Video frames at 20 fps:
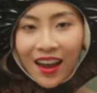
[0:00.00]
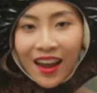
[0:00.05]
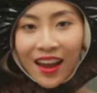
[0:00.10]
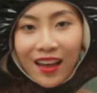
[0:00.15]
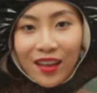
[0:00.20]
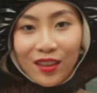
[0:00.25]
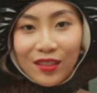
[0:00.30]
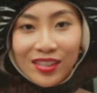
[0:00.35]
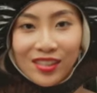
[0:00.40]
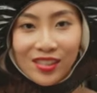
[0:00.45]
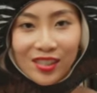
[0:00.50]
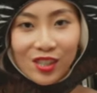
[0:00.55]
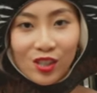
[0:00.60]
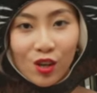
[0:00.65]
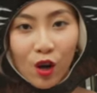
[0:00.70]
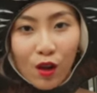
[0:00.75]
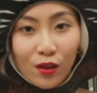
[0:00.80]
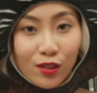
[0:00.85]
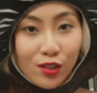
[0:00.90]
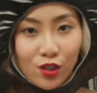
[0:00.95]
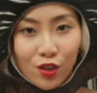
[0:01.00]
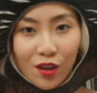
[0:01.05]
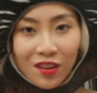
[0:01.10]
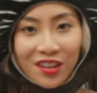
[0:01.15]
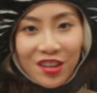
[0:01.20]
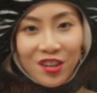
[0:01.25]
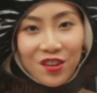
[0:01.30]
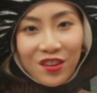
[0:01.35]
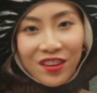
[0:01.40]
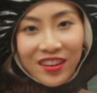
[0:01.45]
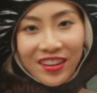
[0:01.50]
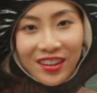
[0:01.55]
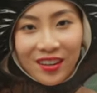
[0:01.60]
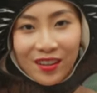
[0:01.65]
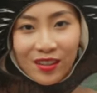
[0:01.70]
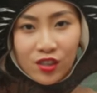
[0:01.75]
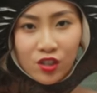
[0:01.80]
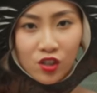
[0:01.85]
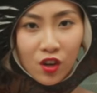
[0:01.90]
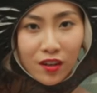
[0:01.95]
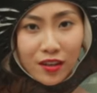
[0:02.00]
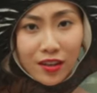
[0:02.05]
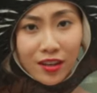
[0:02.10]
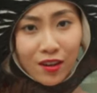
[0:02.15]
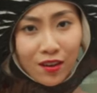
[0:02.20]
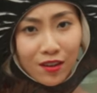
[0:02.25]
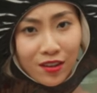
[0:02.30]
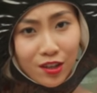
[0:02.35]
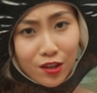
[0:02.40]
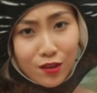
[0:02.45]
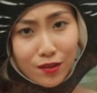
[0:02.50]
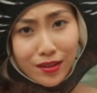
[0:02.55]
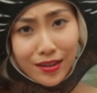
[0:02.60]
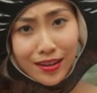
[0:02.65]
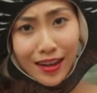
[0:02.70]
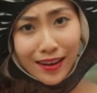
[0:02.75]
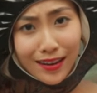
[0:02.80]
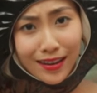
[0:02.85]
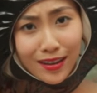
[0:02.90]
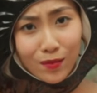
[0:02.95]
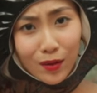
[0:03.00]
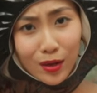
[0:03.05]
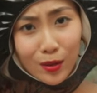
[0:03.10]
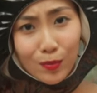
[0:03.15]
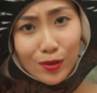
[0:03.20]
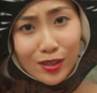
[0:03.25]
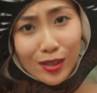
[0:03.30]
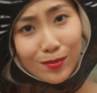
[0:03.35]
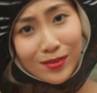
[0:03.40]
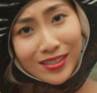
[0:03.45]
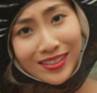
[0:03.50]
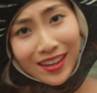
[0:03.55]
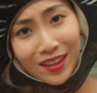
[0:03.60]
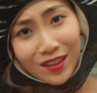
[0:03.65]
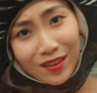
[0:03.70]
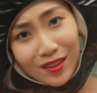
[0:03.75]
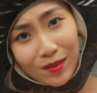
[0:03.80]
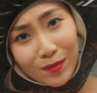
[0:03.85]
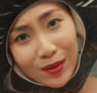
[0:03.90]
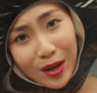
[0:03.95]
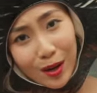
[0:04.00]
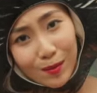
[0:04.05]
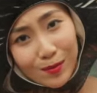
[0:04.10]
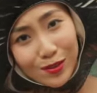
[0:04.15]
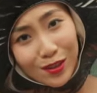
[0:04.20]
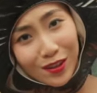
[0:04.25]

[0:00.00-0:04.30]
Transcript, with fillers: And this is called sonigiri, because sonia, onigiri, get it? When you put them together, it becomes